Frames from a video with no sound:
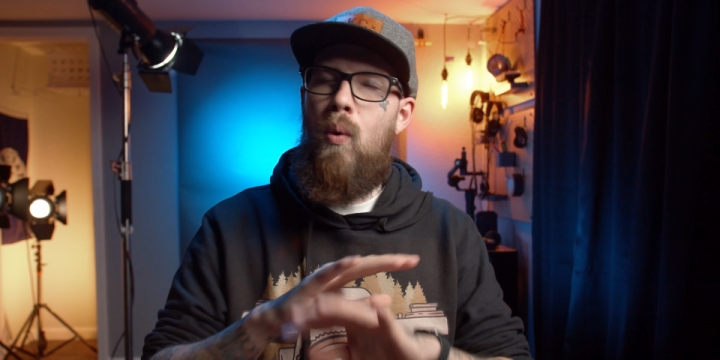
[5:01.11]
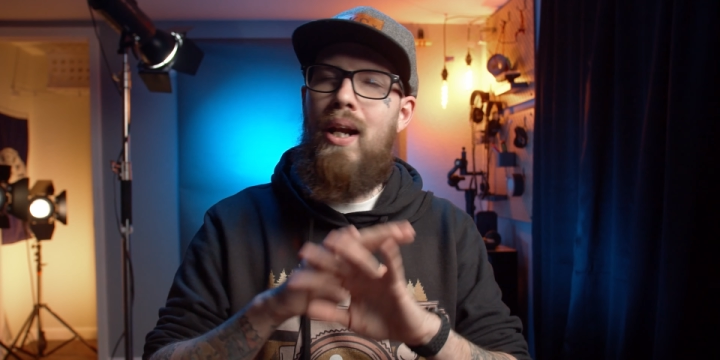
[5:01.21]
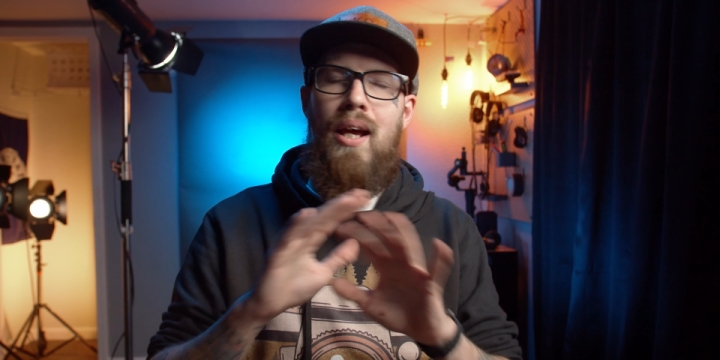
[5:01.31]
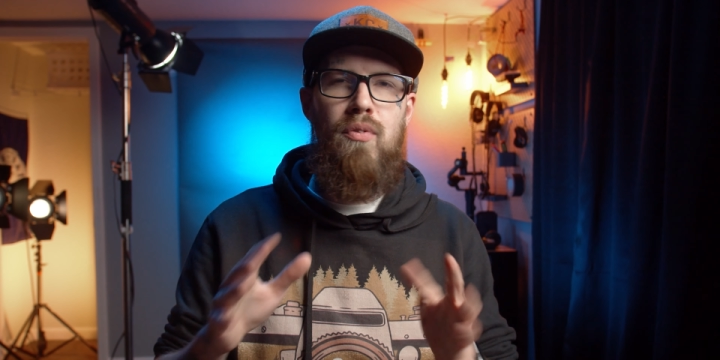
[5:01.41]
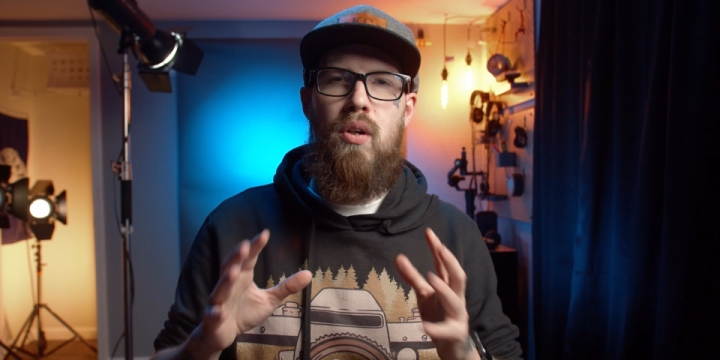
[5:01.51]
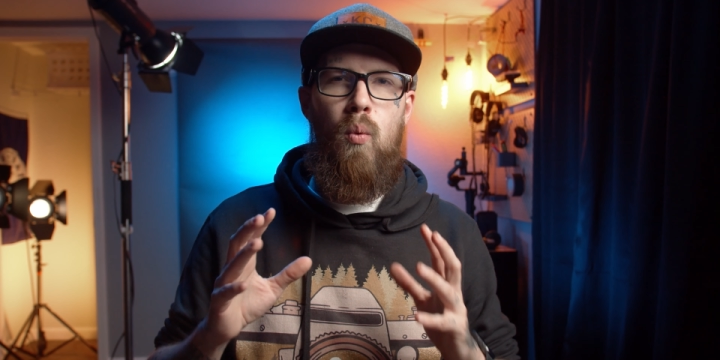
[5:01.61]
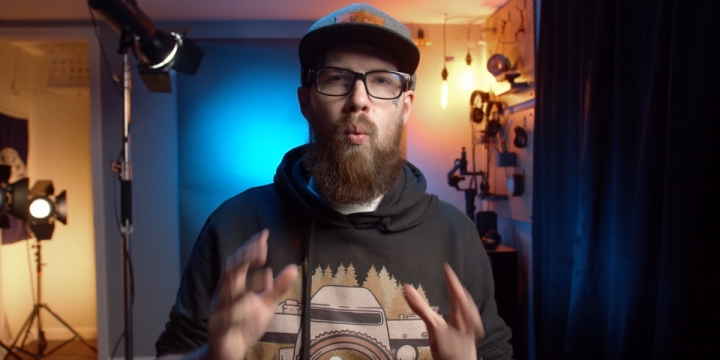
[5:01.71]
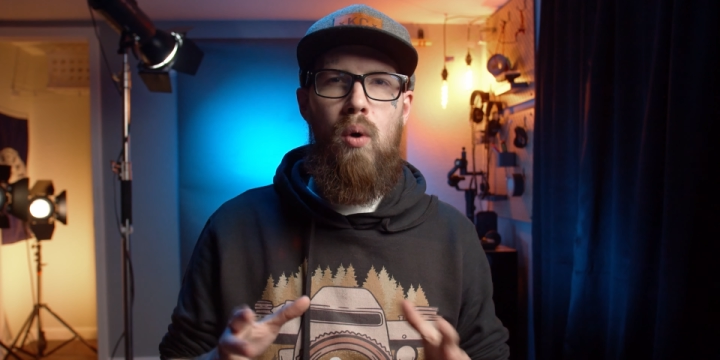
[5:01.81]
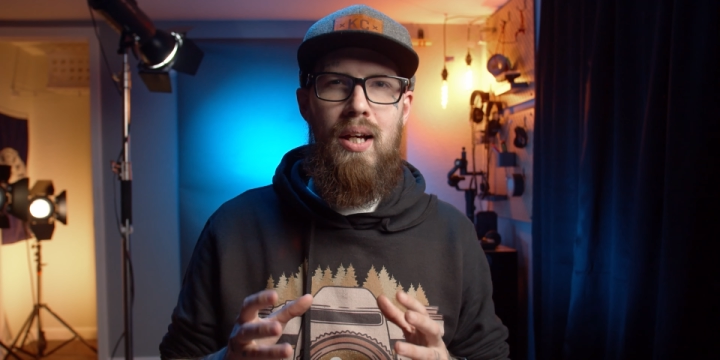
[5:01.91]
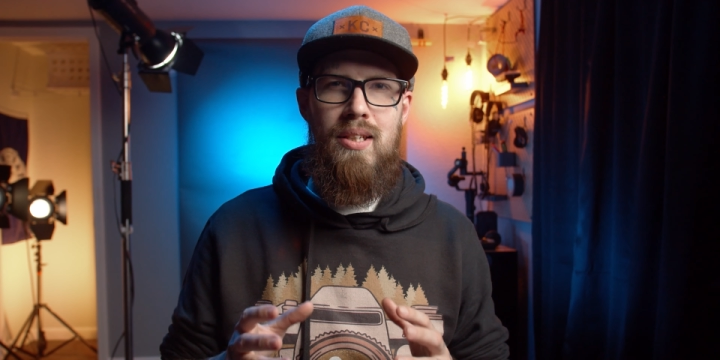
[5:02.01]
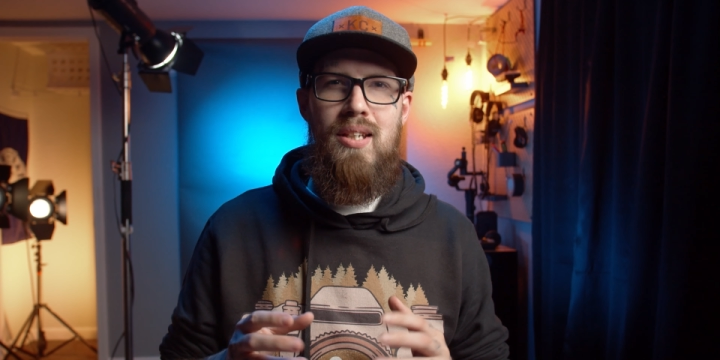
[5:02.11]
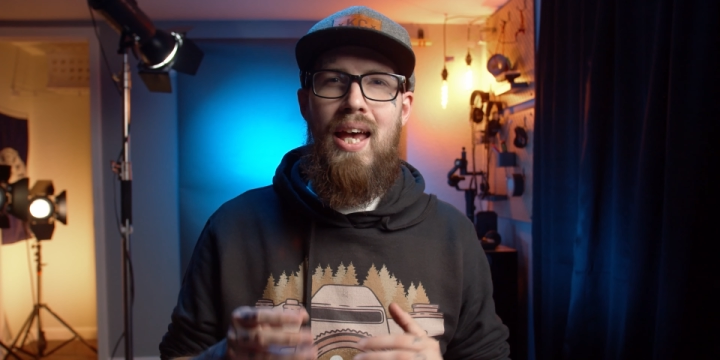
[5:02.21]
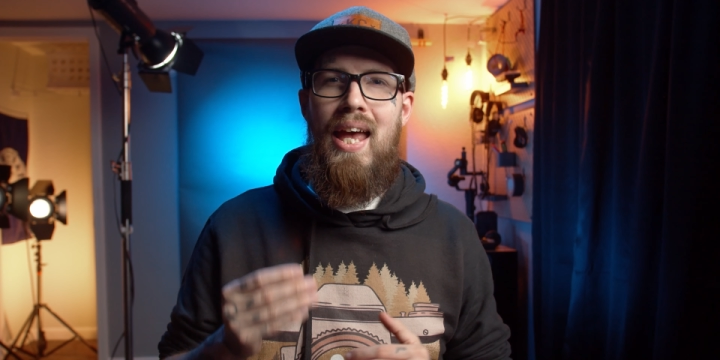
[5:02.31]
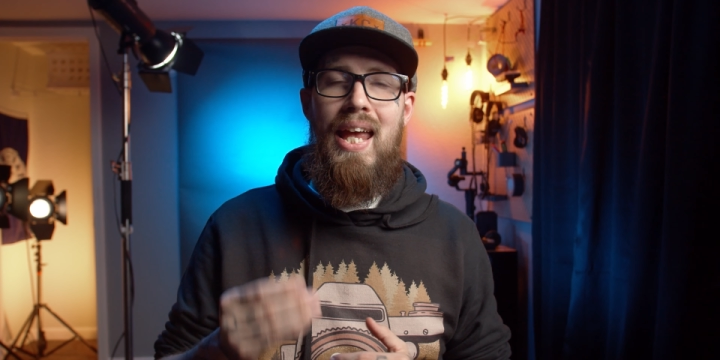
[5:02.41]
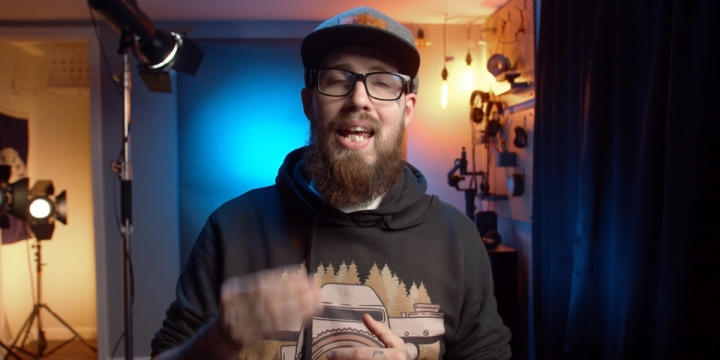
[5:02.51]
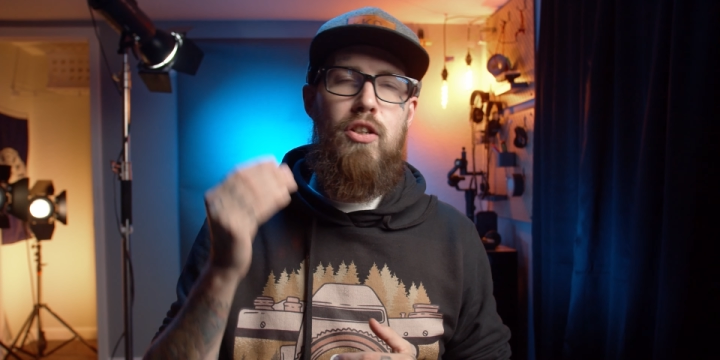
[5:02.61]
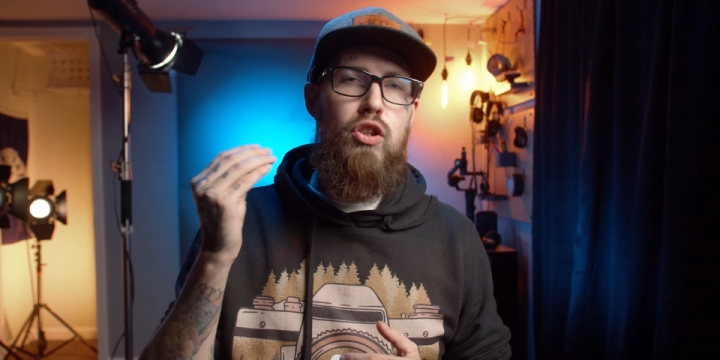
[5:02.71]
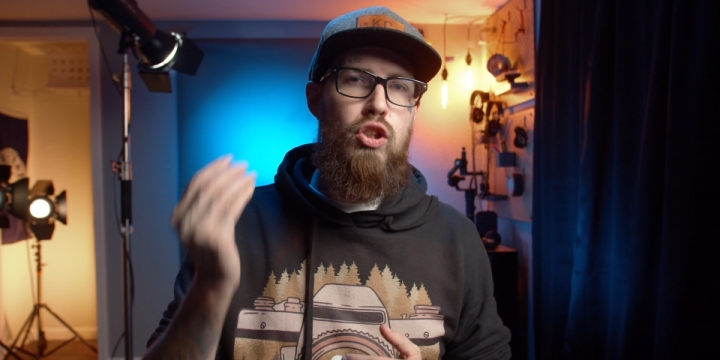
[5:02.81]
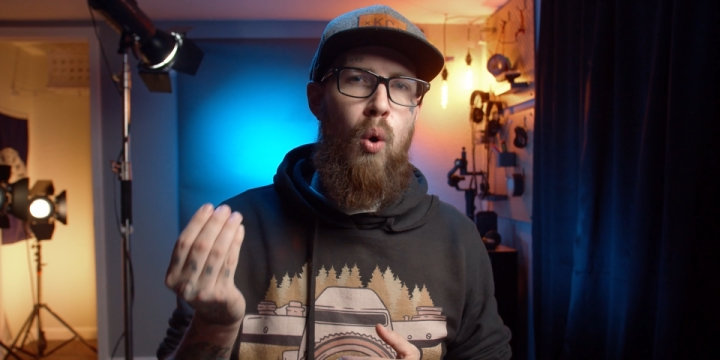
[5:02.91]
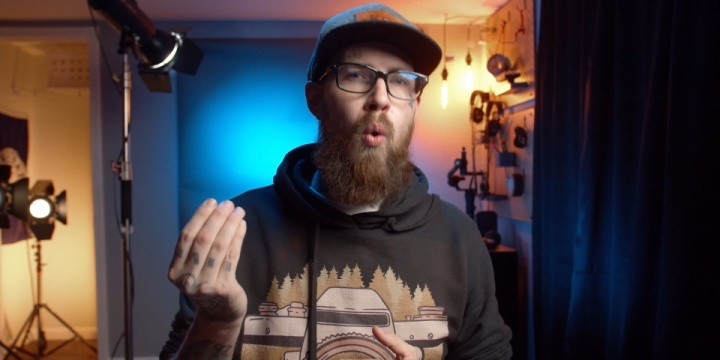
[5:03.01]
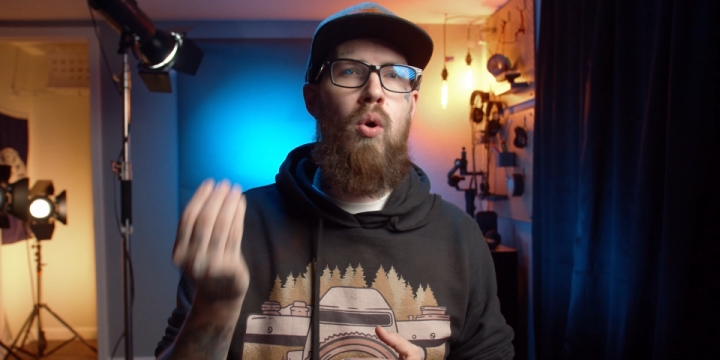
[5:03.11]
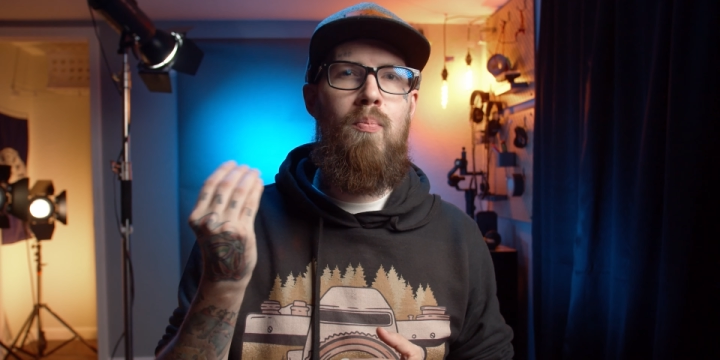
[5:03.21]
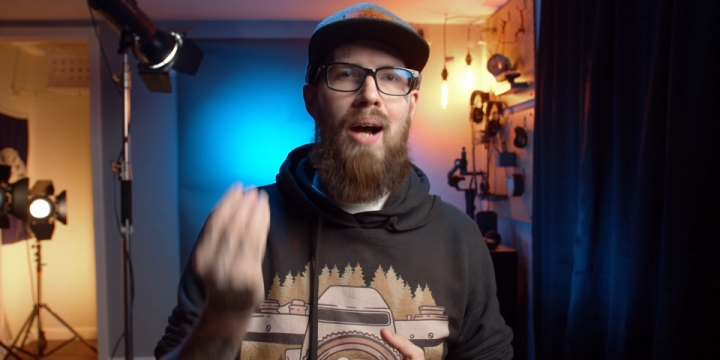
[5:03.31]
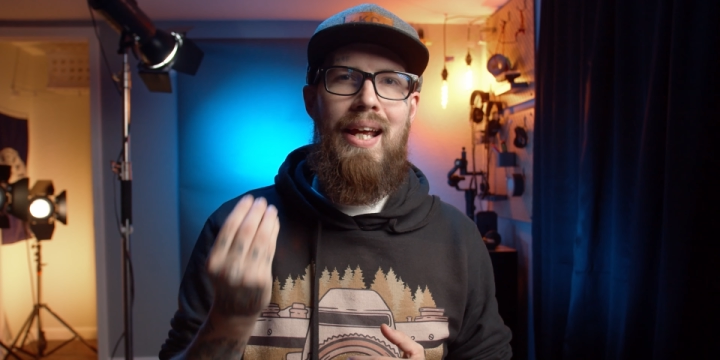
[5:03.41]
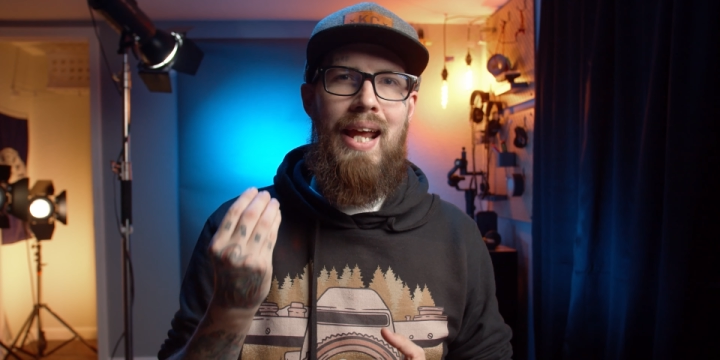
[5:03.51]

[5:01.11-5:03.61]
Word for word: whatever it was, it tore my